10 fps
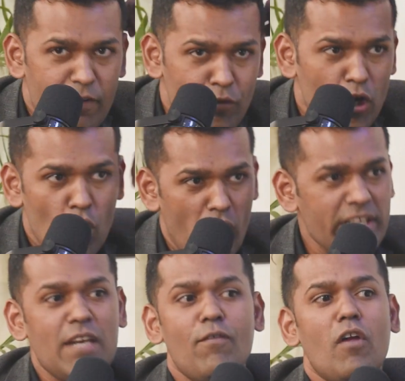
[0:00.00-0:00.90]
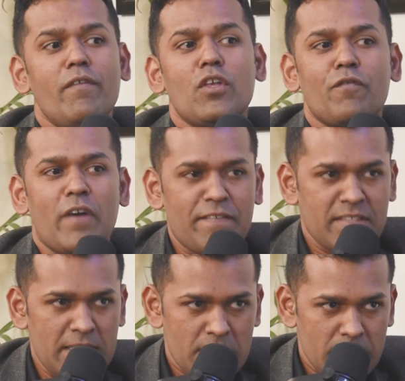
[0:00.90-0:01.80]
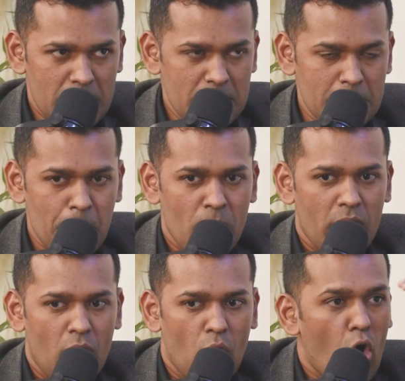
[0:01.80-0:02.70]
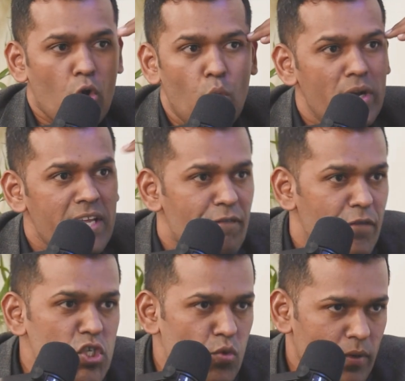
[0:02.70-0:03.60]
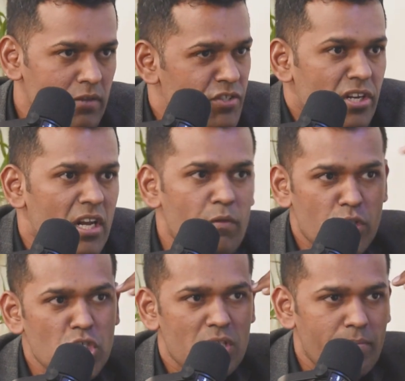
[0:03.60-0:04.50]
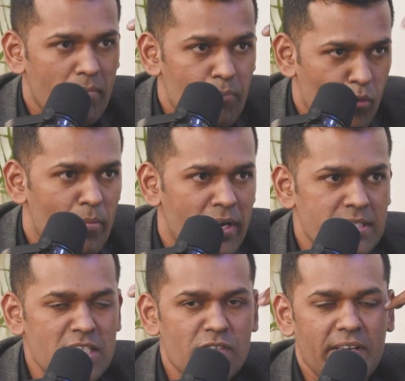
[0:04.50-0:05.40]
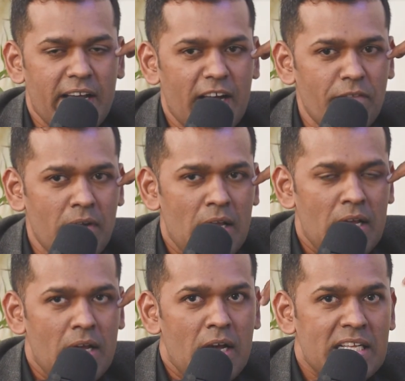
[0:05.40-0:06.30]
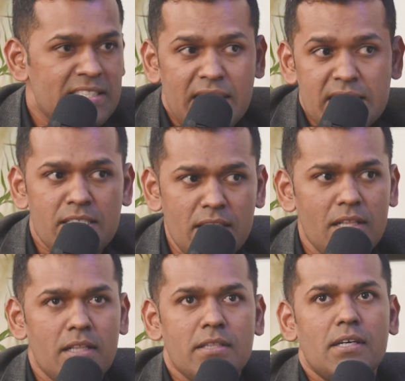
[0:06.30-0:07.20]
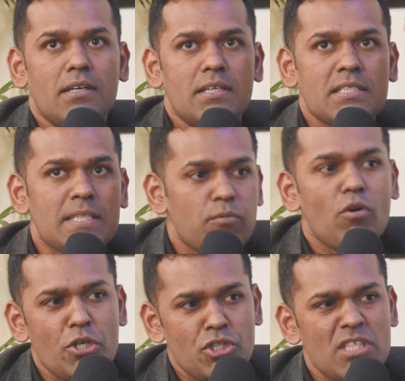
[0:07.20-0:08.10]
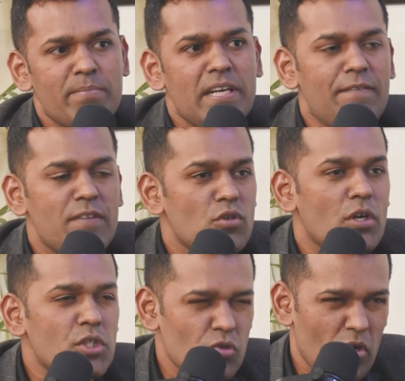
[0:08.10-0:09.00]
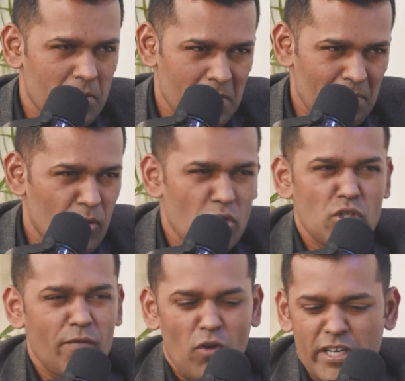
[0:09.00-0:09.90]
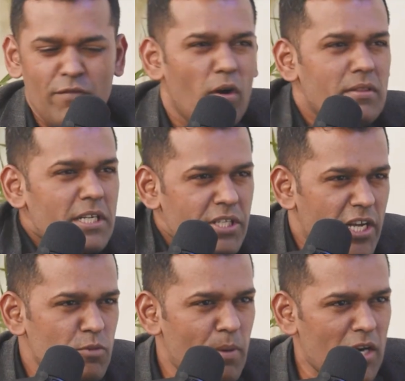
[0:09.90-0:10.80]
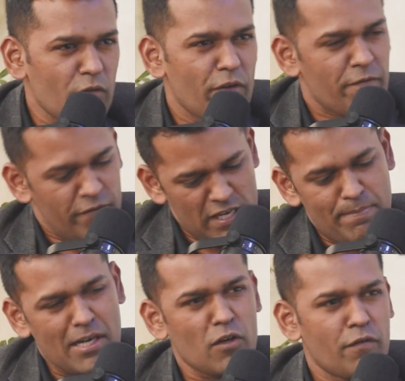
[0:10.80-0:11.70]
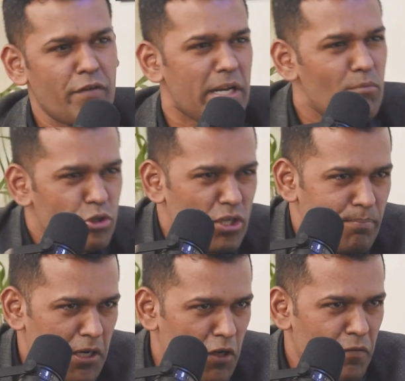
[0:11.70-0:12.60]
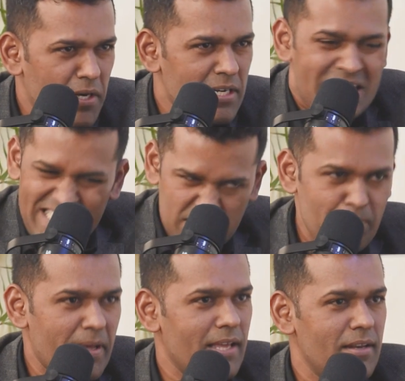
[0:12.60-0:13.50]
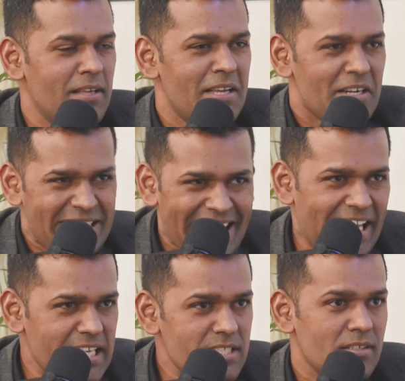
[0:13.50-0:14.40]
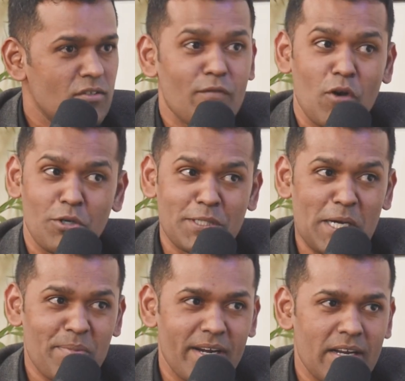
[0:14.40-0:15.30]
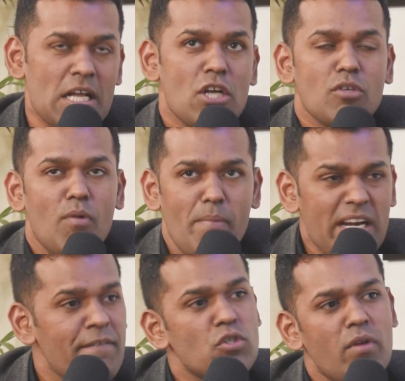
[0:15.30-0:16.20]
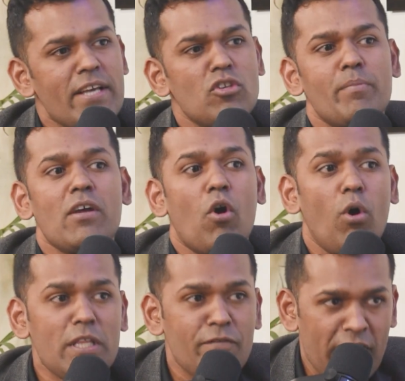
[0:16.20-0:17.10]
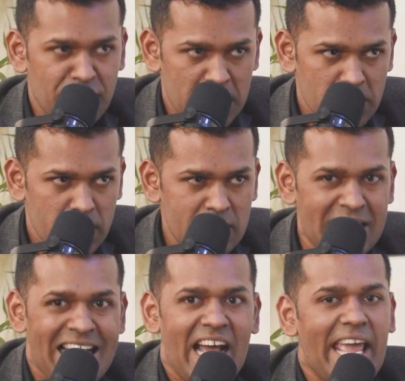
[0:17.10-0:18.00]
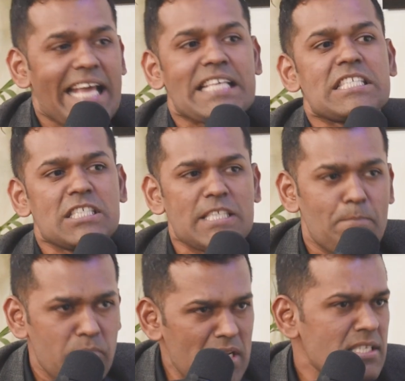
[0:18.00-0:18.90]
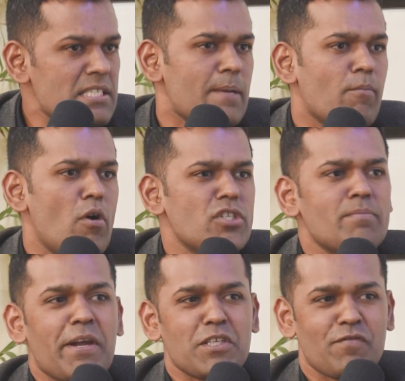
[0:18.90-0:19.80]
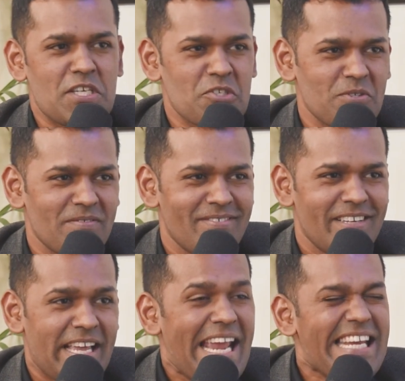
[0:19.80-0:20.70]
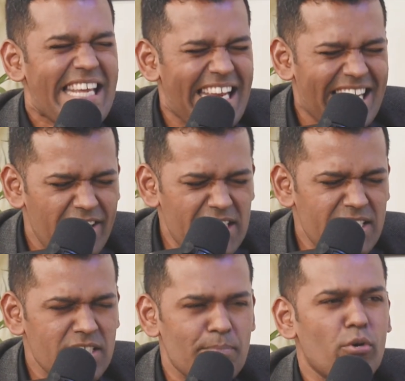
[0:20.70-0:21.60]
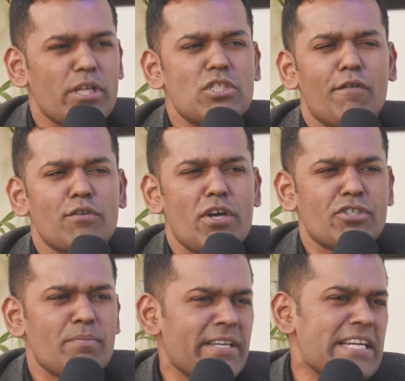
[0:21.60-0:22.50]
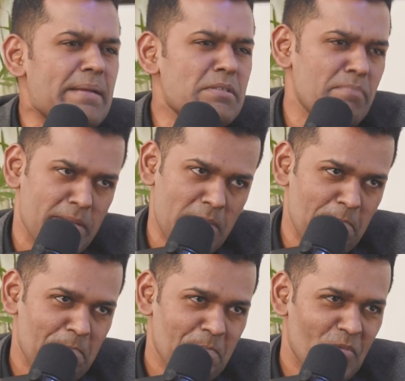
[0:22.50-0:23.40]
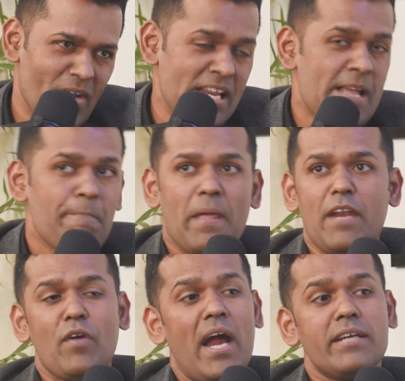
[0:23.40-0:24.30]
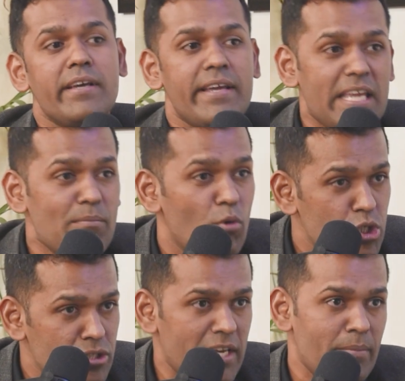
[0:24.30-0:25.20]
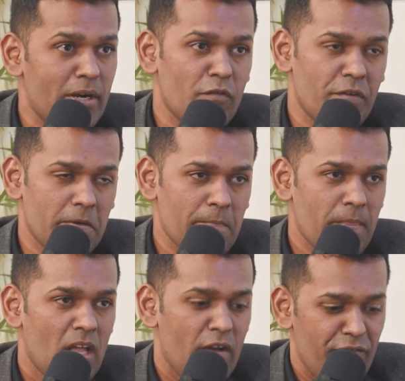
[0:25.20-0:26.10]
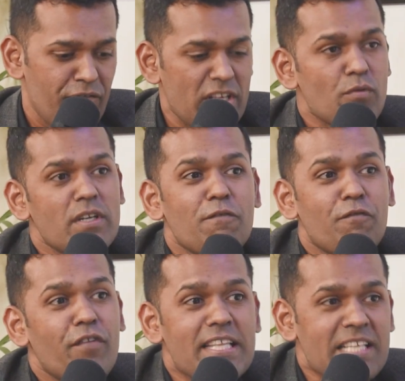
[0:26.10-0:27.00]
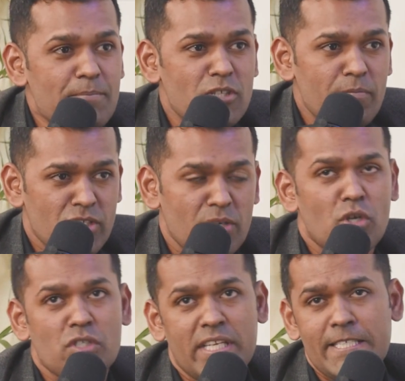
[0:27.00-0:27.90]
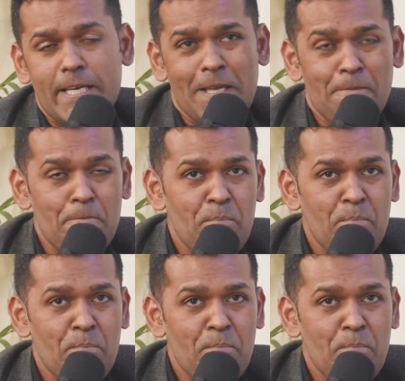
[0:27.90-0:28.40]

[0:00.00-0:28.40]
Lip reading: if you're not involving your 5 senses, or only a visual, generally, which is the prominent sense we have, the subconscious belief is not stronger because you have not involved the touch part of it, feel part of it, emotion part of it, smell, taste. You have not done that part. So moment in visualization, you bring all the 5 senses, acceptance in subconscious mind is faster. It increases the potency of visualization by 10 times minimum, right? And if you add the emotional element of it, that's where the faith comes in picture, because they say